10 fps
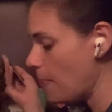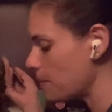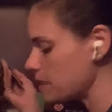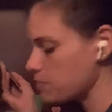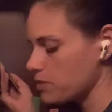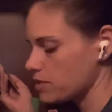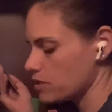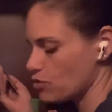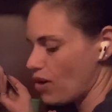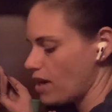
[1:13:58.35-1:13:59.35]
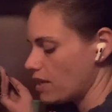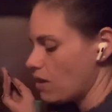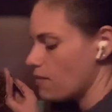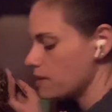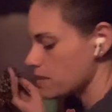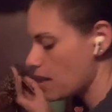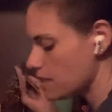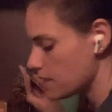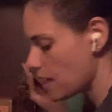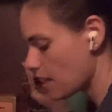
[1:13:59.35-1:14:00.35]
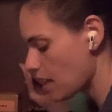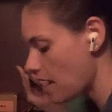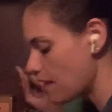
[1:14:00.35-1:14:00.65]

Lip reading: This person's grinding on this guy's leg.